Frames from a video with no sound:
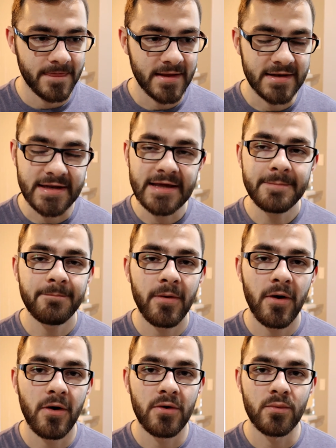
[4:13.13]
the deep
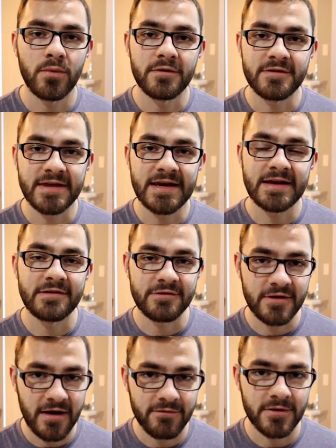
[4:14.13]
ball was getting
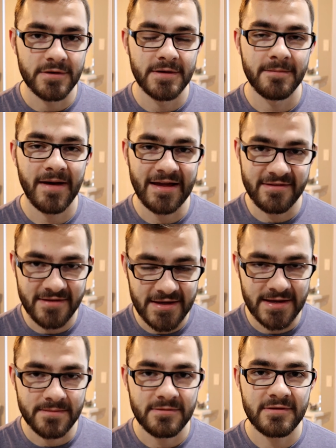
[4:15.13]
discovered by
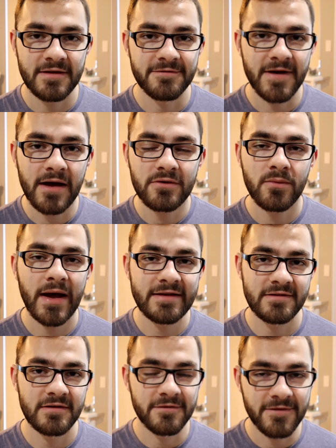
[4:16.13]
teams. They found a
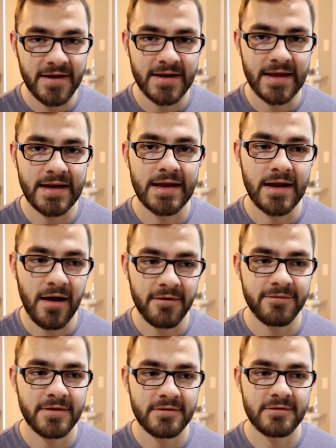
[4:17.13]
way to defend it. And
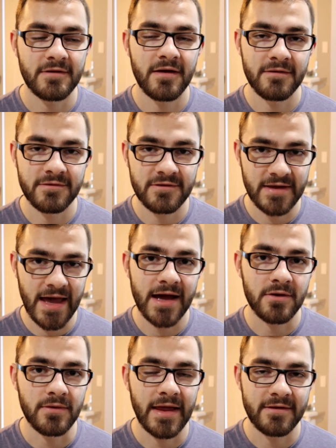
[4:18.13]
offense of
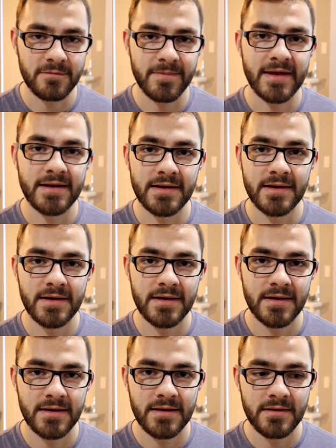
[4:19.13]
Seattle has been,
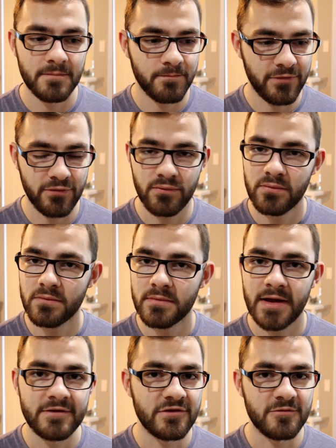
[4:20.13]

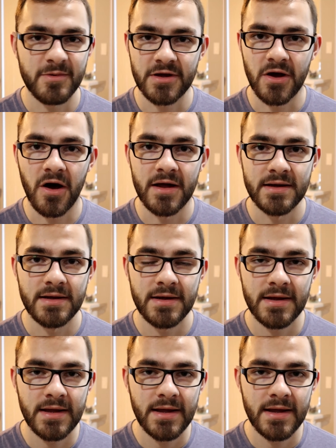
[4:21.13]
it's just been gone.